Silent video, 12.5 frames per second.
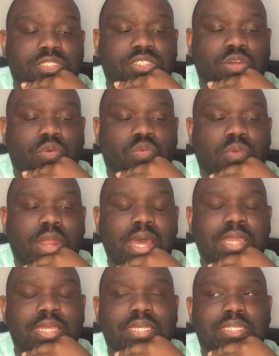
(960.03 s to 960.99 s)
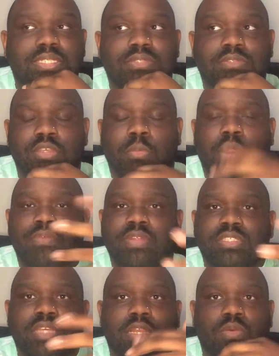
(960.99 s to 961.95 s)
So Rock is so Marvin
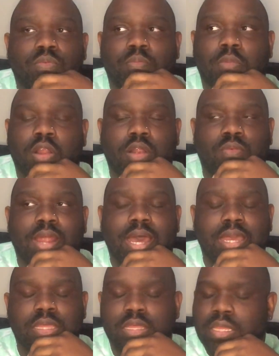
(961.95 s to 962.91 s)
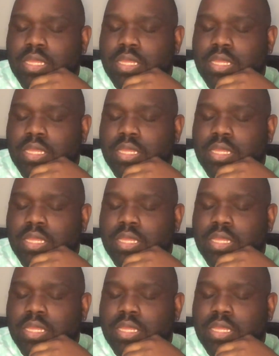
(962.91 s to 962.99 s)
is telling Mar- Rock